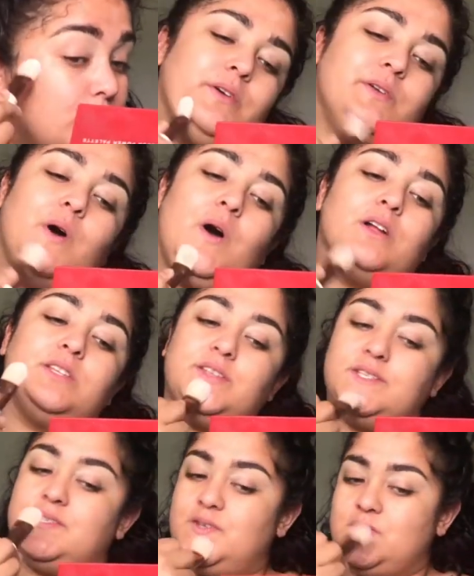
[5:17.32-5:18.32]
An
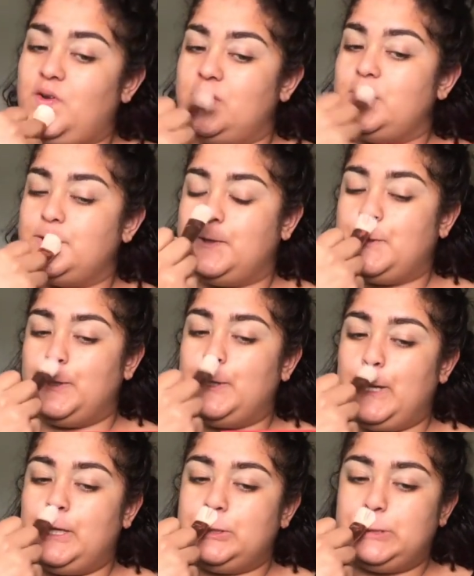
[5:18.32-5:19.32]
artist is only as good
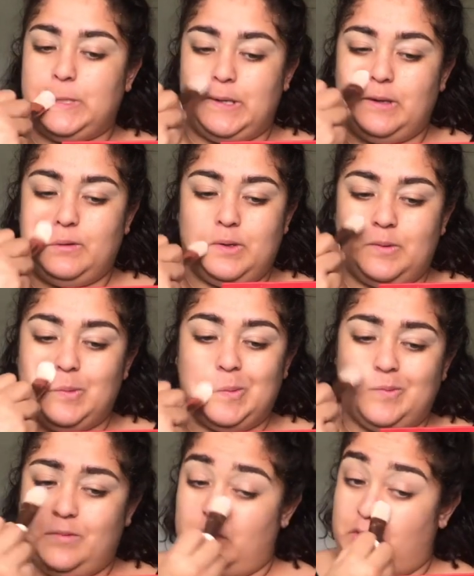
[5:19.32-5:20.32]
as
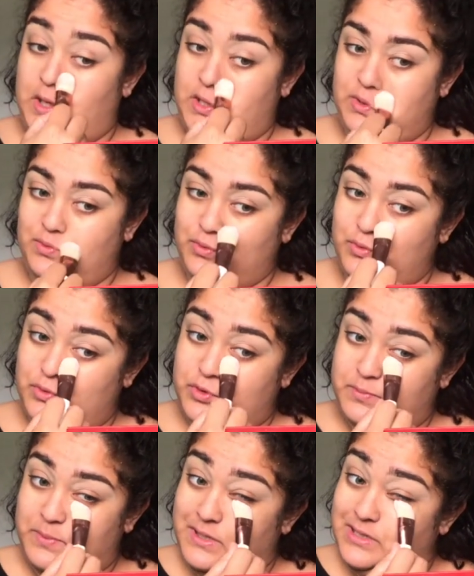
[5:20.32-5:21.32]
their tools,
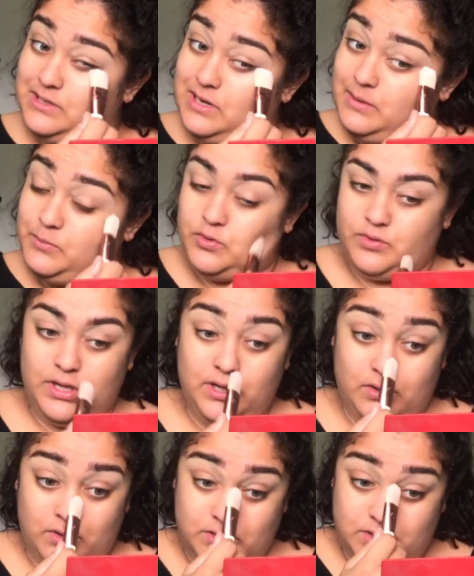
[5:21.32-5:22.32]
but I'm not really
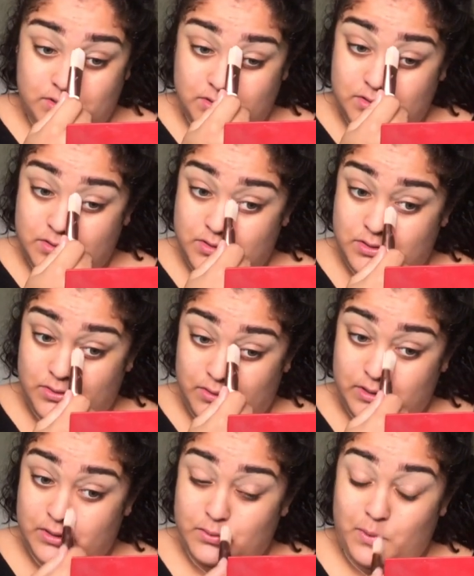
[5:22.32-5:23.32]
an artist, so
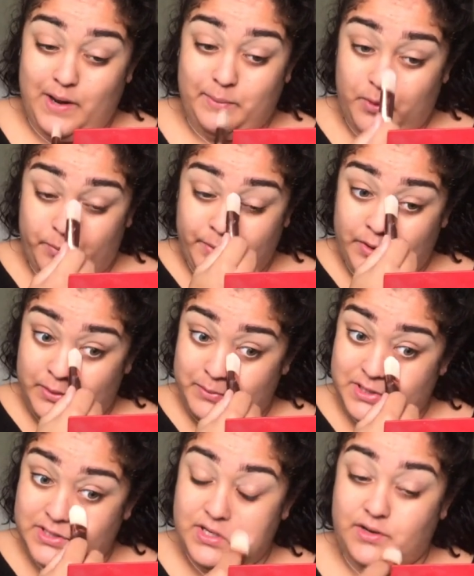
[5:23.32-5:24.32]
I don't know why I'm comparing
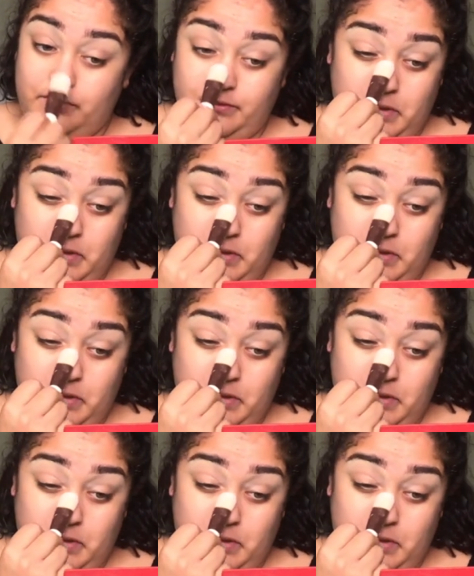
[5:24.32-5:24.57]
myself.